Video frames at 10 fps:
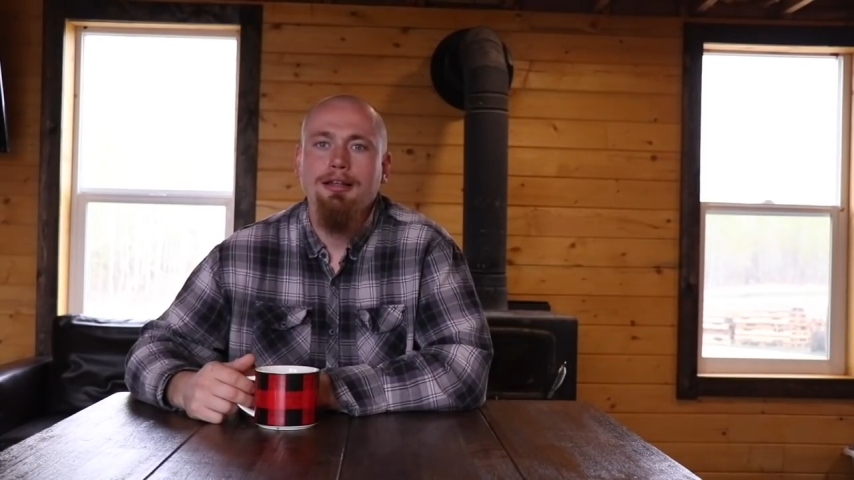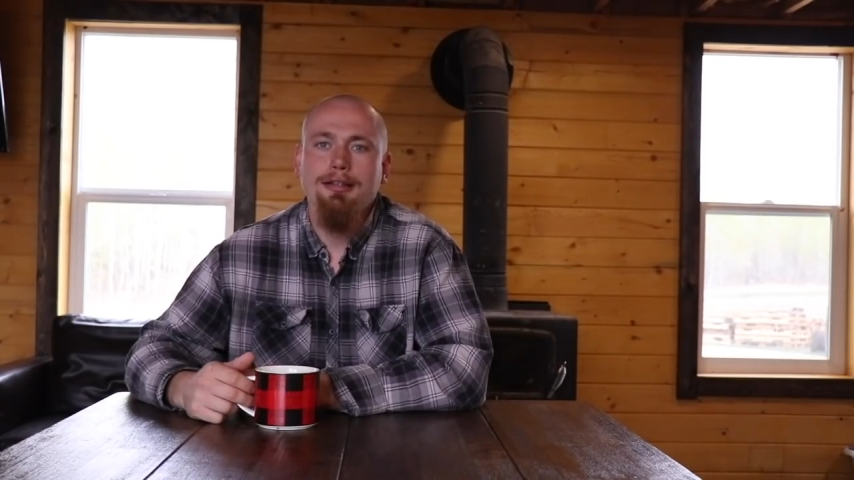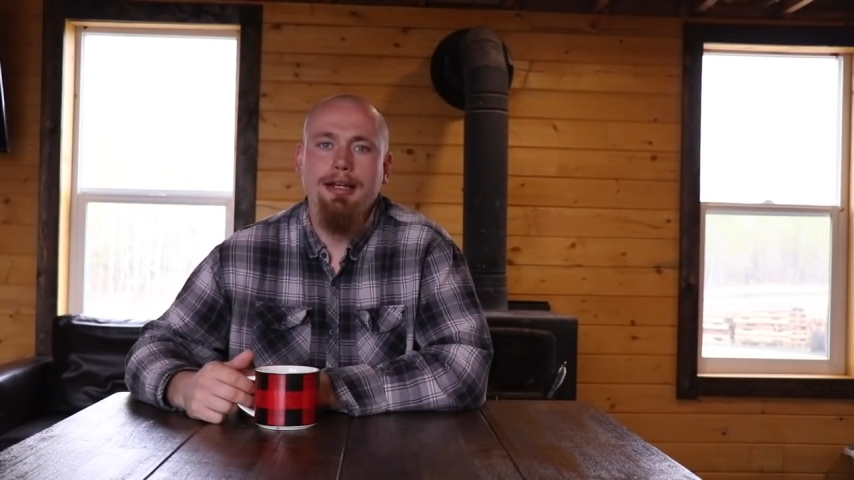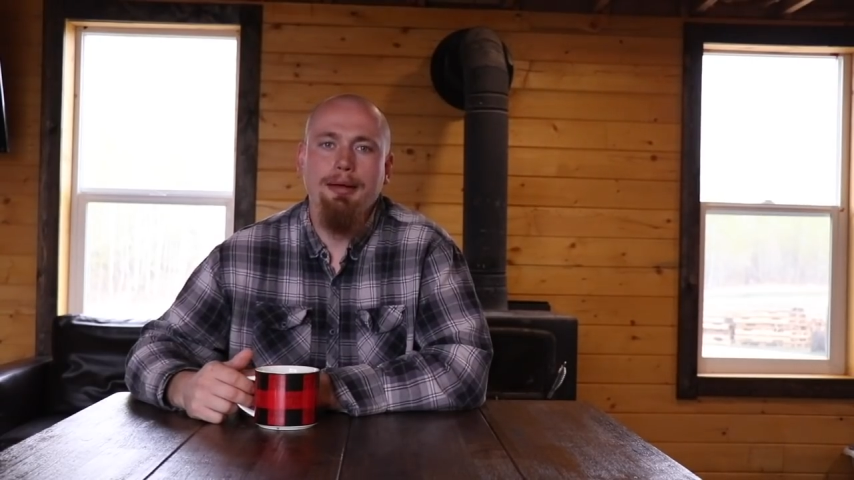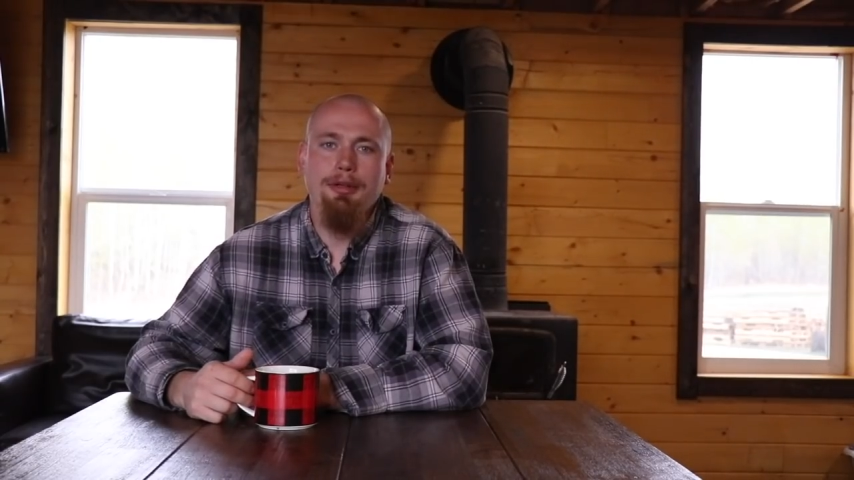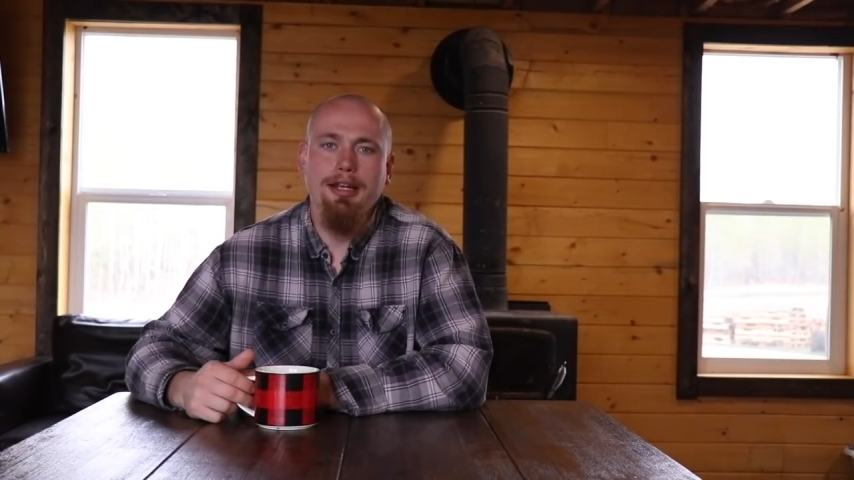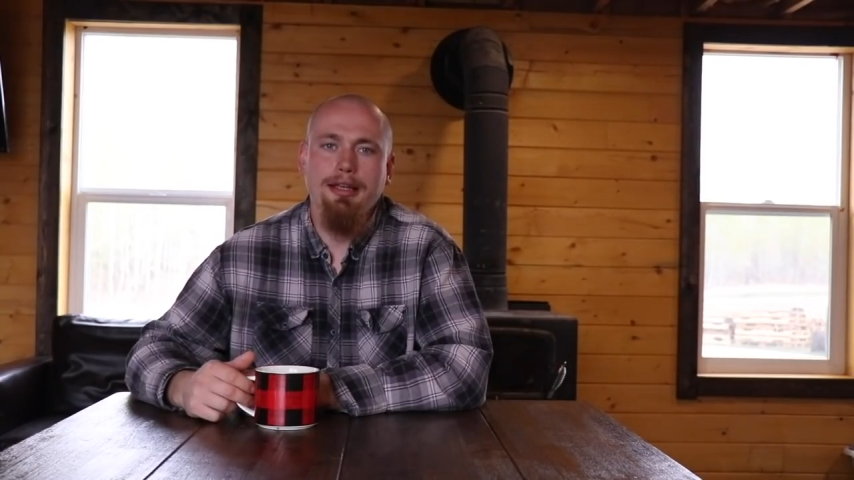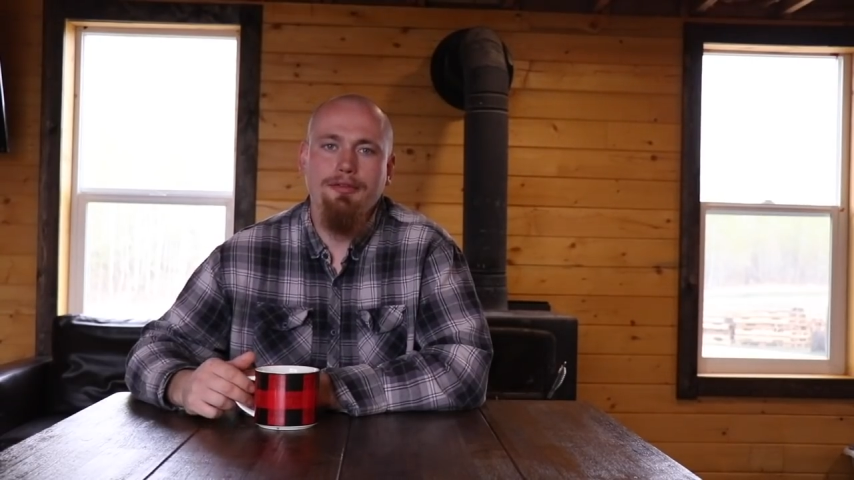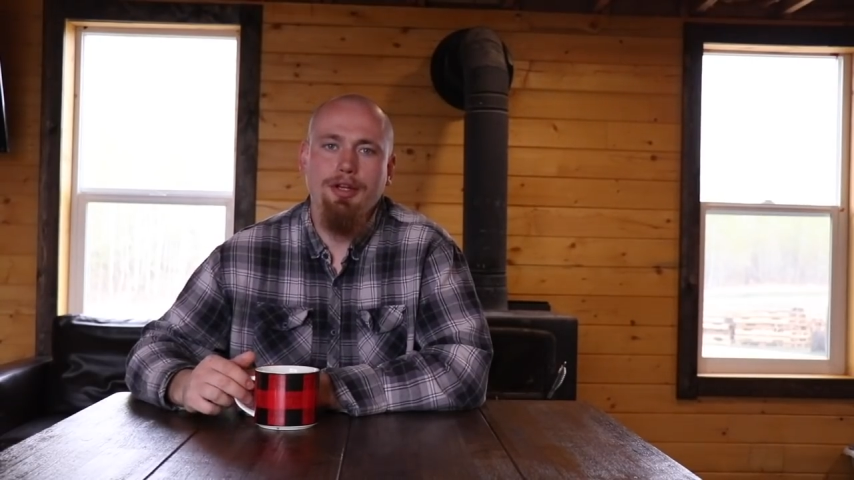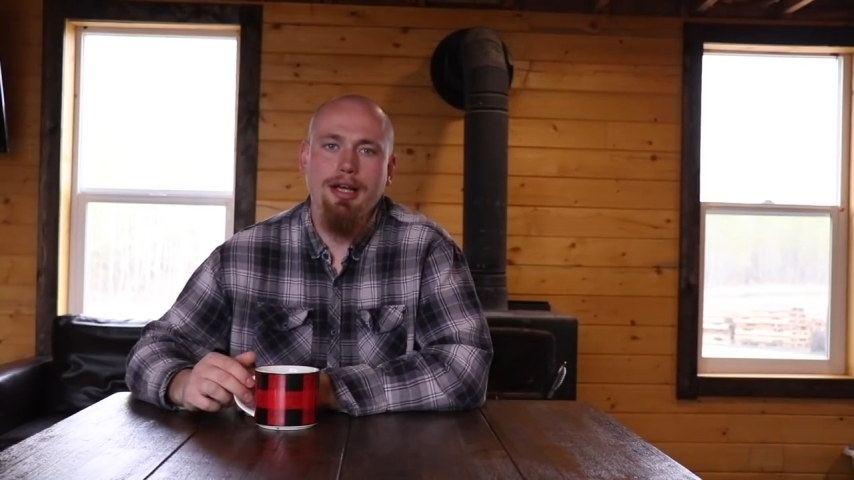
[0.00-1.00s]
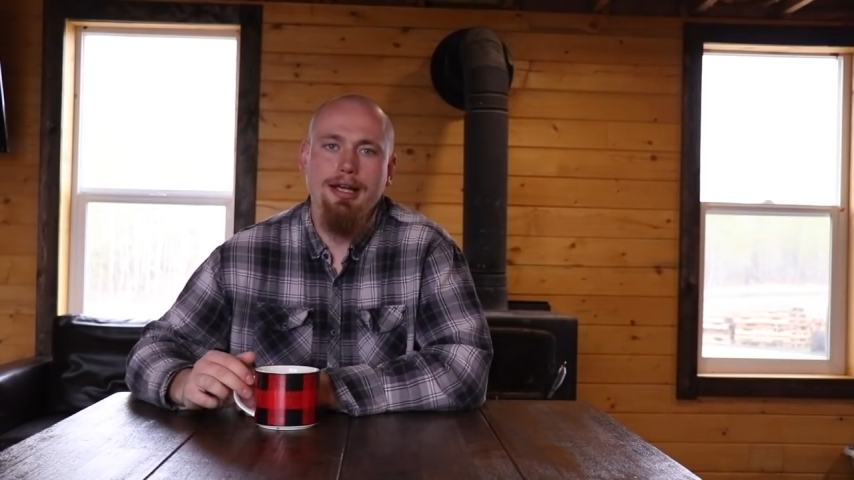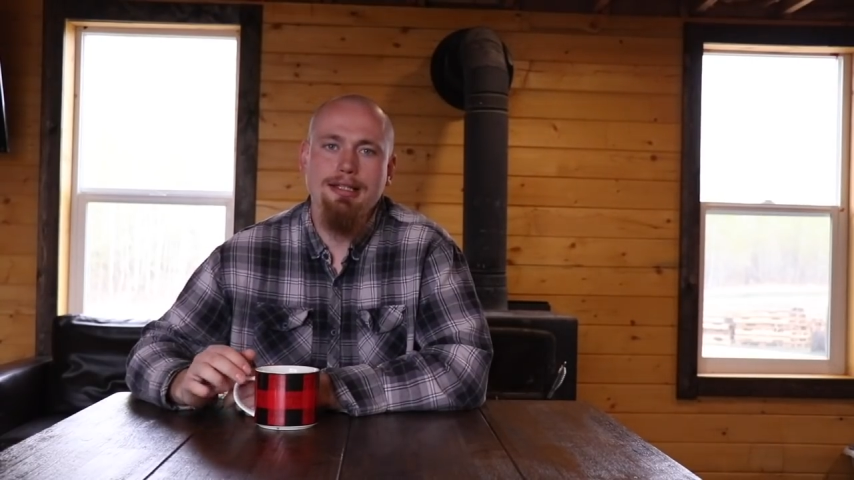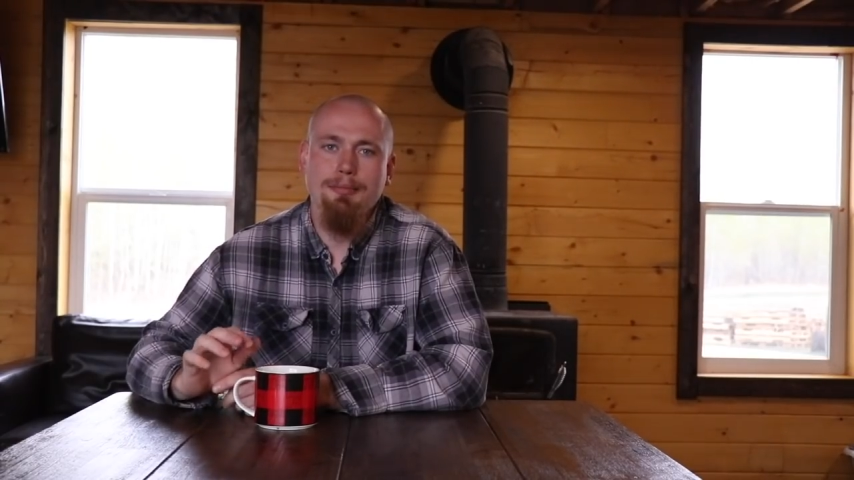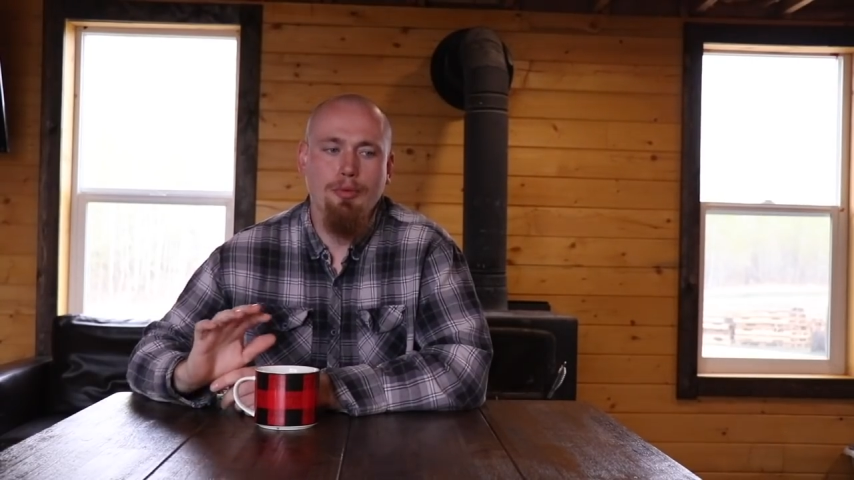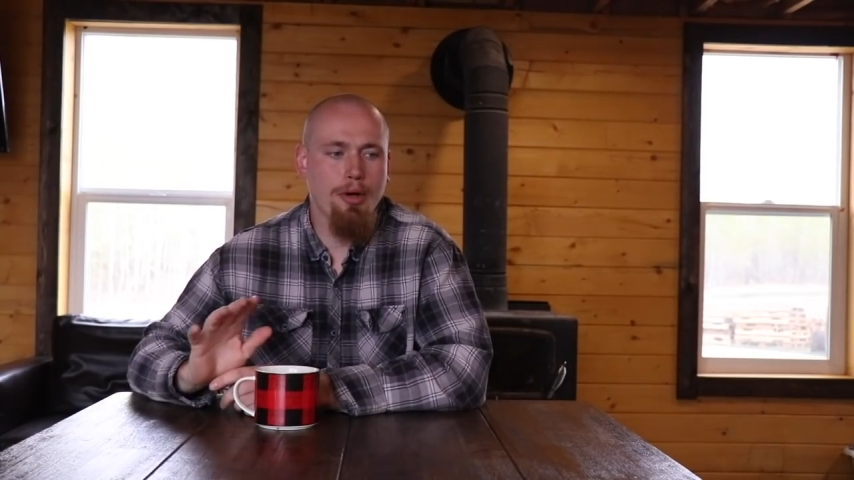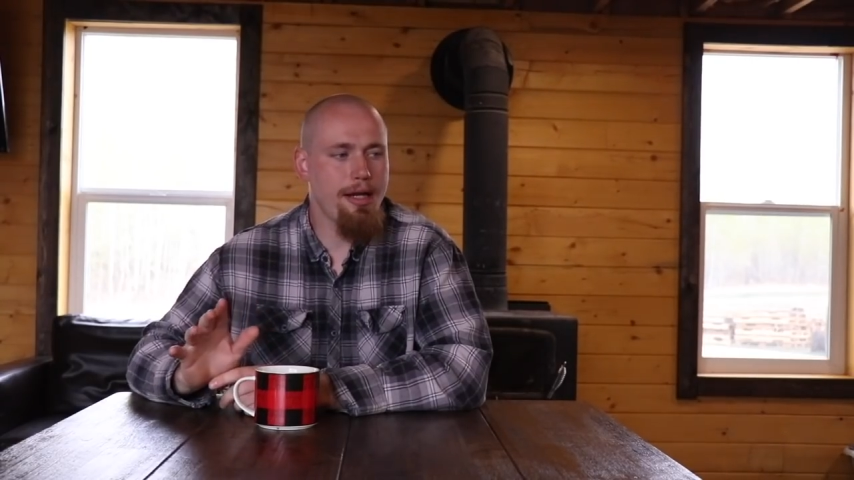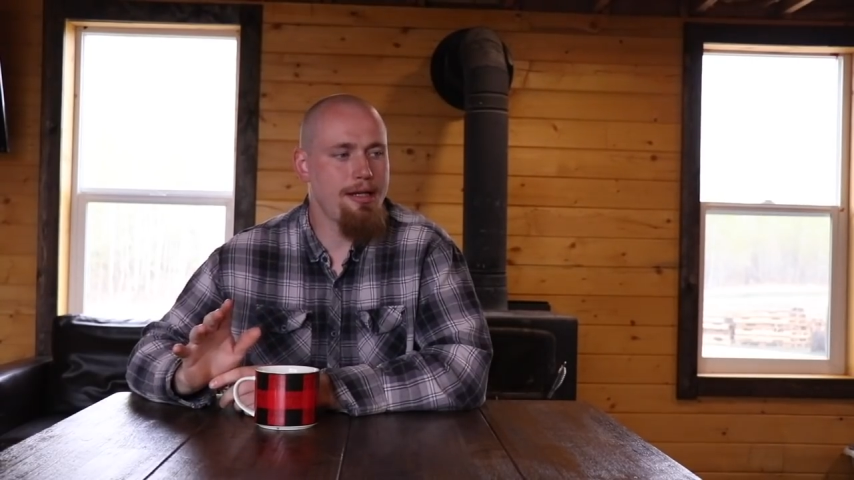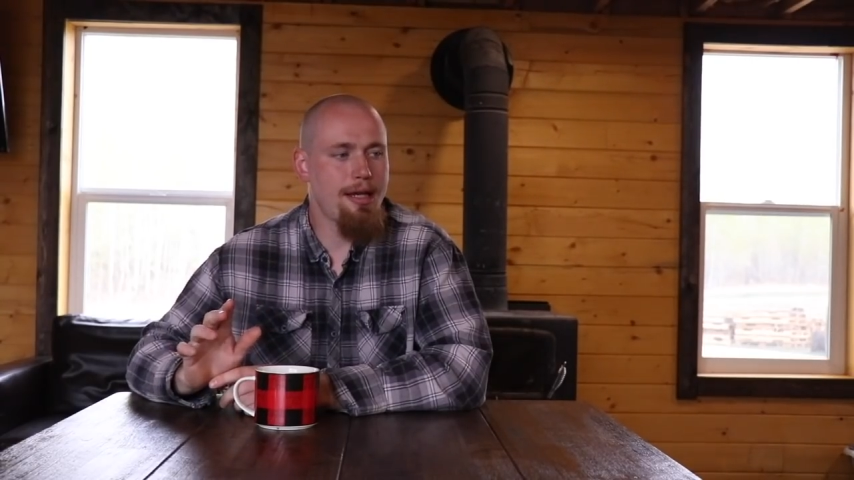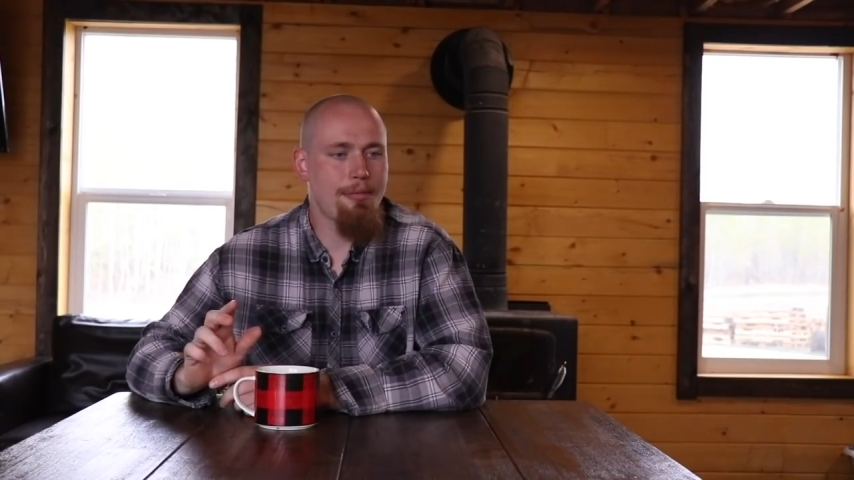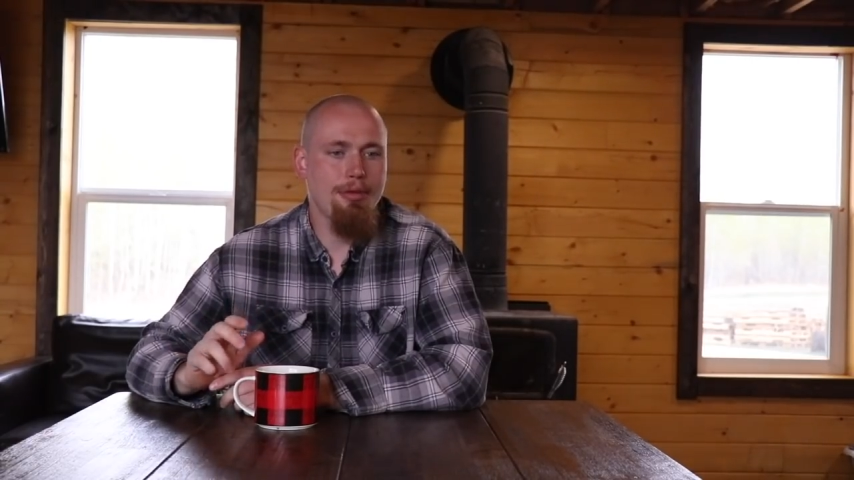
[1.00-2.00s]
Today, I'm going to give you guys a more
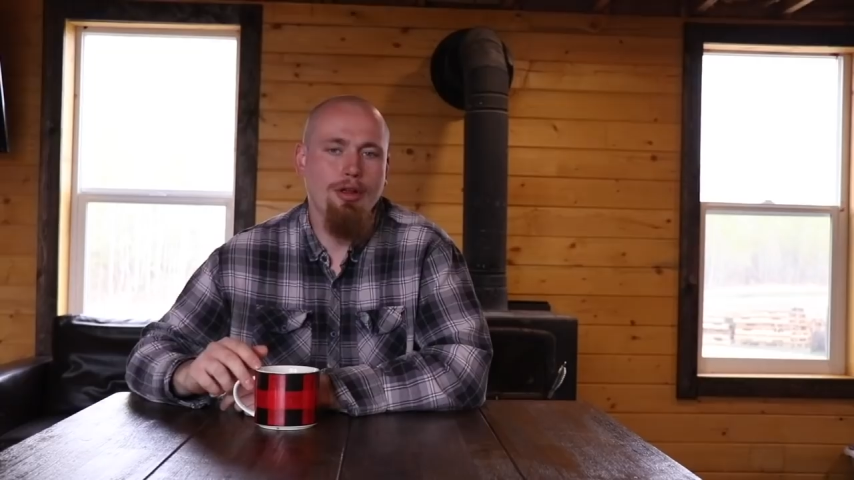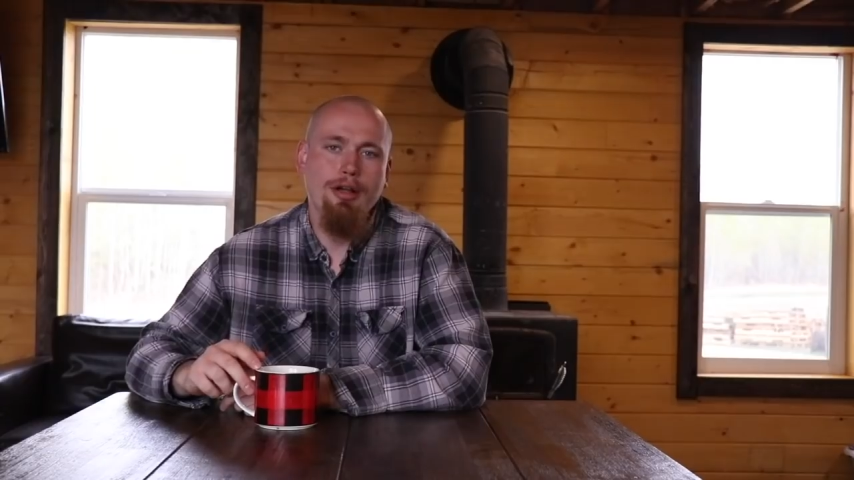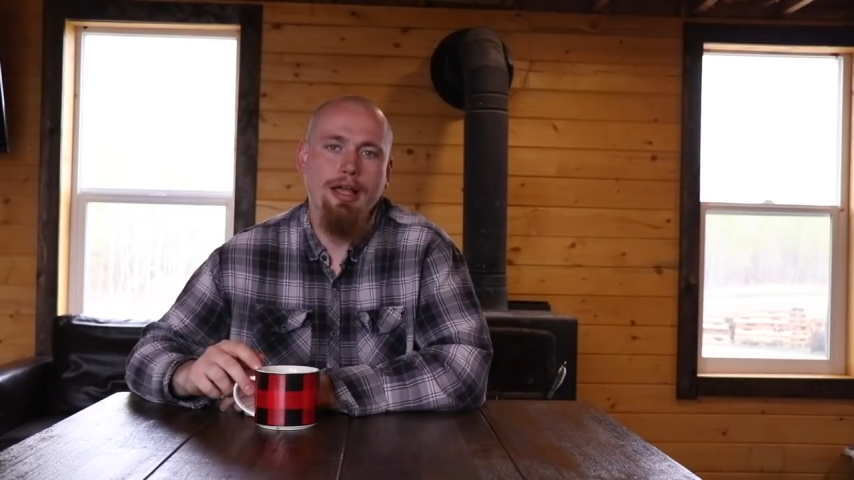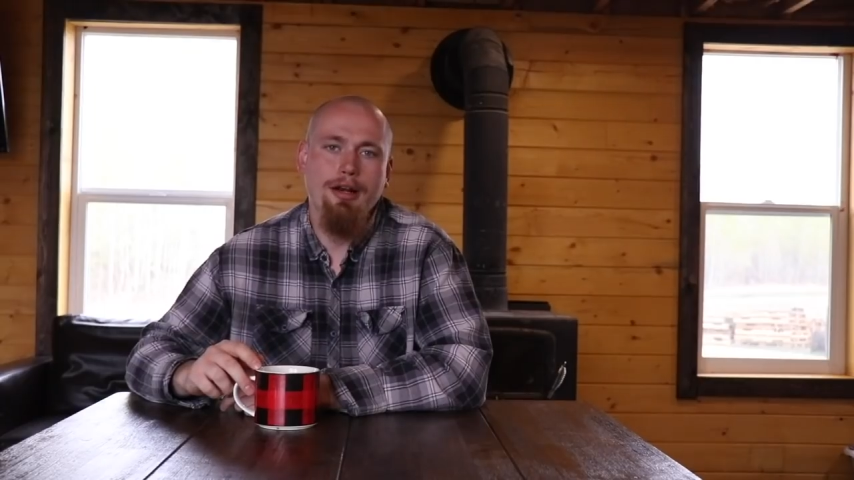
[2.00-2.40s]
in-depth look